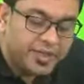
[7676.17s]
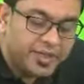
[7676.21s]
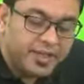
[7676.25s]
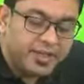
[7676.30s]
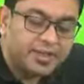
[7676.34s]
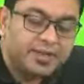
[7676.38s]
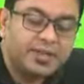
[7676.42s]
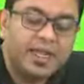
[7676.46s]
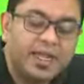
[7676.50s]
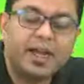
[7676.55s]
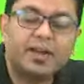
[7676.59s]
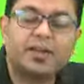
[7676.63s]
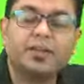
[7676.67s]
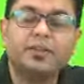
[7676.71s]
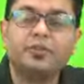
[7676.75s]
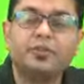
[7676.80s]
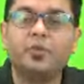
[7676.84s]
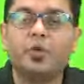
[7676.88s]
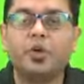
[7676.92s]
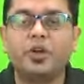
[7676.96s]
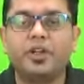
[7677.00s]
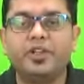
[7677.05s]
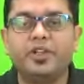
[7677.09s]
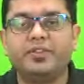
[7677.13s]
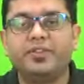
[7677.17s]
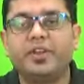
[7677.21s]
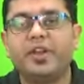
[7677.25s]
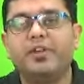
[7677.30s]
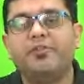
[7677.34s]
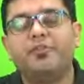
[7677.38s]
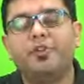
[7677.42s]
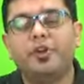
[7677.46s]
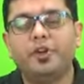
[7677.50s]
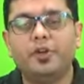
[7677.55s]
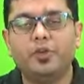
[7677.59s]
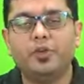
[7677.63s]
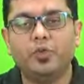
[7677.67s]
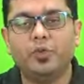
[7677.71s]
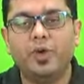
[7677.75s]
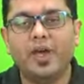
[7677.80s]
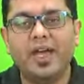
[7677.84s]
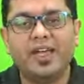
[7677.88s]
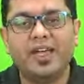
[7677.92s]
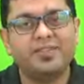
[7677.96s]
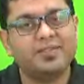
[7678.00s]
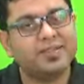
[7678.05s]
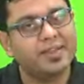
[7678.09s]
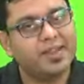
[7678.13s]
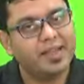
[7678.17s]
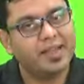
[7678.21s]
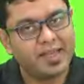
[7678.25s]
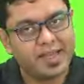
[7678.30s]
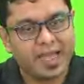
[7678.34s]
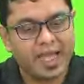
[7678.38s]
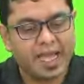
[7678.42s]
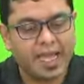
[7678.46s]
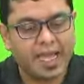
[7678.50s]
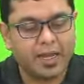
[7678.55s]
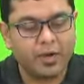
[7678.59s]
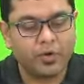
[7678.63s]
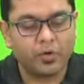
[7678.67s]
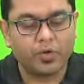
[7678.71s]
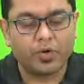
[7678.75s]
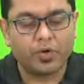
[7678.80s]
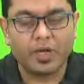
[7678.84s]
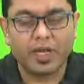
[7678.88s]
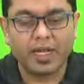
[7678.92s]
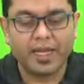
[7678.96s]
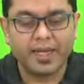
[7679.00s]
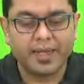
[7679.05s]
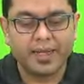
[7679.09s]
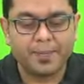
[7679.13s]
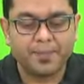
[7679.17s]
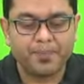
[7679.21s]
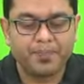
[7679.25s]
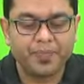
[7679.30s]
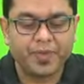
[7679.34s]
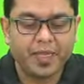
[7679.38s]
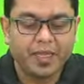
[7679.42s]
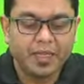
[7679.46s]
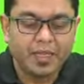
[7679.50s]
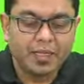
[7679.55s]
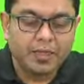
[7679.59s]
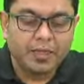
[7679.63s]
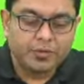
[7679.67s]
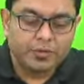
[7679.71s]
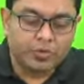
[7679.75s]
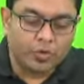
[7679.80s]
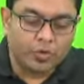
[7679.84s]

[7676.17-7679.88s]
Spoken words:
that is what is referred to as halocline. So